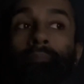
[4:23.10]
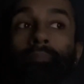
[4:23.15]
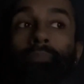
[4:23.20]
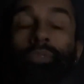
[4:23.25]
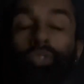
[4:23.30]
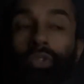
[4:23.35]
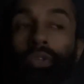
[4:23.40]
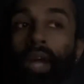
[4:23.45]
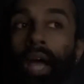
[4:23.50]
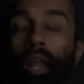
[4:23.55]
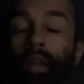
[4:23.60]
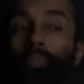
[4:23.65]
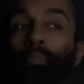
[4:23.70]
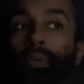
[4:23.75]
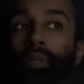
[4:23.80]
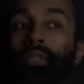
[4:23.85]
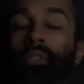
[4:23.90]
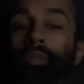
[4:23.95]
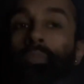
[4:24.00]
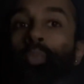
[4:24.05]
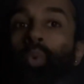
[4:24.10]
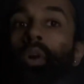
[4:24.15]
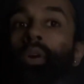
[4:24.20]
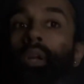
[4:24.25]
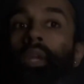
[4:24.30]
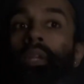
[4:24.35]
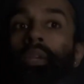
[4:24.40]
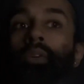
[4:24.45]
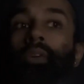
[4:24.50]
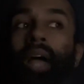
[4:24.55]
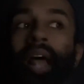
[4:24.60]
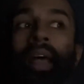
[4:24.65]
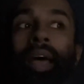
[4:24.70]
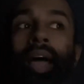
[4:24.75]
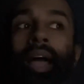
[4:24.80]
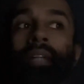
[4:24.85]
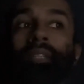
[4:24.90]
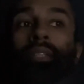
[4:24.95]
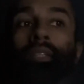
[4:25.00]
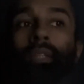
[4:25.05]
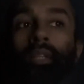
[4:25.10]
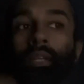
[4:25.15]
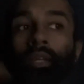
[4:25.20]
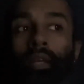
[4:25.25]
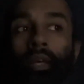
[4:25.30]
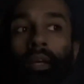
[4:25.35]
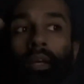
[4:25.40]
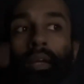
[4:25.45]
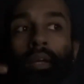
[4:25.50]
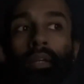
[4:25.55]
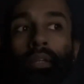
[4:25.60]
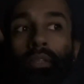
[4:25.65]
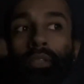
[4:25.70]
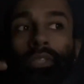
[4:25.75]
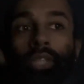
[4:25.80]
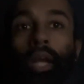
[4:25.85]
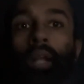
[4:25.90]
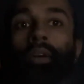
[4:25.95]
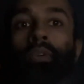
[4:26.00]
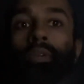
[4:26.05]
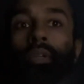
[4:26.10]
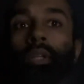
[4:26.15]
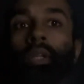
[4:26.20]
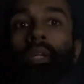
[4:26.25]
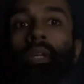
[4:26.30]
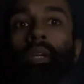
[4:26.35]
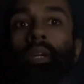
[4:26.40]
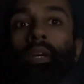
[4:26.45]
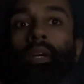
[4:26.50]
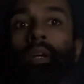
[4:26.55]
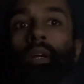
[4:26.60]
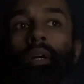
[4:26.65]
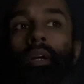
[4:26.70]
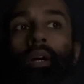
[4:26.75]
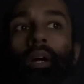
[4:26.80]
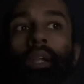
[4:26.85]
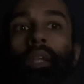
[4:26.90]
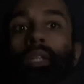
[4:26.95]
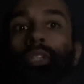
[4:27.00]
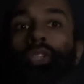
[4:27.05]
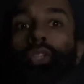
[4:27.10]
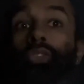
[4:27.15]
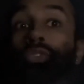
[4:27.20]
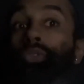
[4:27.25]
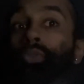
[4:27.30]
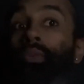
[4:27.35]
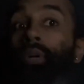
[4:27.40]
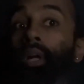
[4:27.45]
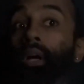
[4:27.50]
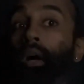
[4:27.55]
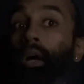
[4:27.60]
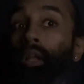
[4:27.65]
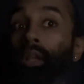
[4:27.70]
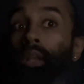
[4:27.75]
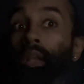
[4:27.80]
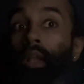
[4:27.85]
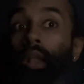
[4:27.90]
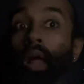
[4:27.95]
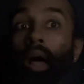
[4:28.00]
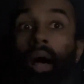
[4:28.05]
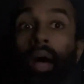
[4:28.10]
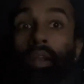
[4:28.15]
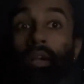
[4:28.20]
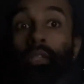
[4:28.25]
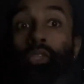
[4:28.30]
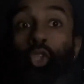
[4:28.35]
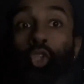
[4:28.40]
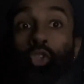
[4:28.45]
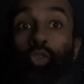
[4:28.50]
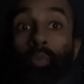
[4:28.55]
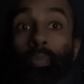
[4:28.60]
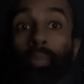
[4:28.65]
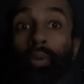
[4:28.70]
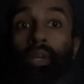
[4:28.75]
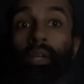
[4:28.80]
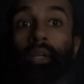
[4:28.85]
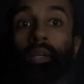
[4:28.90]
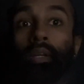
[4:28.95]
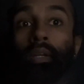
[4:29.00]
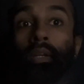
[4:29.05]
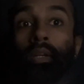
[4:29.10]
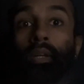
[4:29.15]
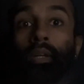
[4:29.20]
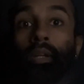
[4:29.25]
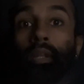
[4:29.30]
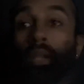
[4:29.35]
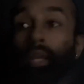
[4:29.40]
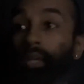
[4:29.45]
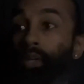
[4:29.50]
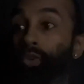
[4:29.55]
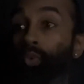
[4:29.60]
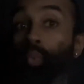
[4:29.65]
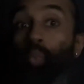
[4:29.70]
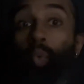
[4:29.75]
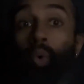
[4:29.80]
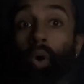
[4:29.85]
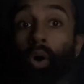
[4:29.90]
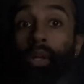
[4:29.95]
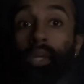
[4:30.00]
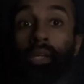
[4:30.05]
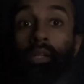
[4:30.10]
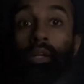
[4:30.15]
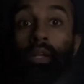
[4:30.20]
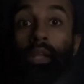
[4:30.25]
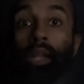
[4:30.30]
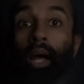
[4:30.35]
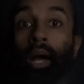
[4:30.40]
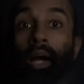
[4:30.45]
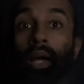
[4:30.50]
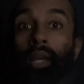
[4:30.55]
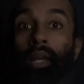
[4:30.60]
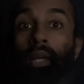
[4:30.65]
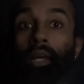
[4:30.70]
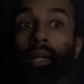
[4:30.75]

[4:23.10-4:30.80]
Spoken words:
you got to put some work in. You got to actually, generally, unless you're doing a lot of trooping, like you're walking a lot